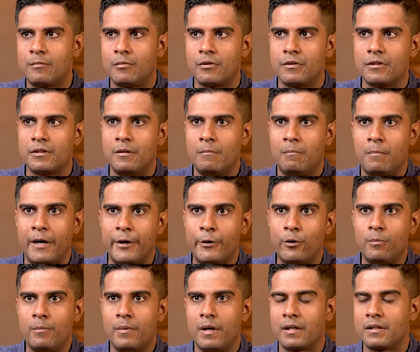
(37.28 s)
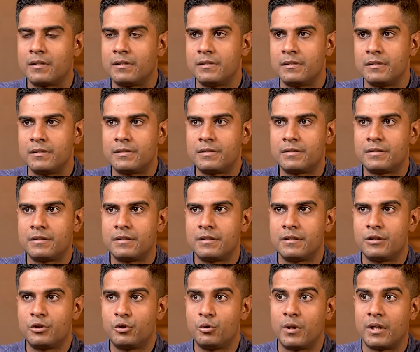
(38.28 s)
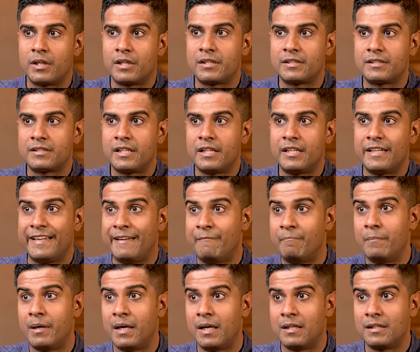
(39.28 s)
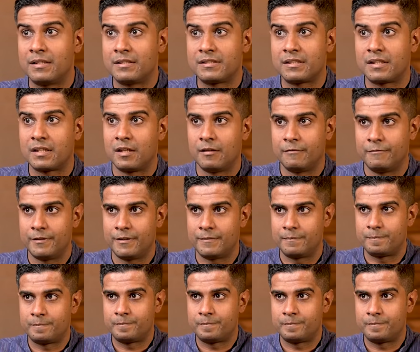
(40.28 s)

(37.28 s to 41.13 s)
about the biomarkers to understand imbalanced Kapha.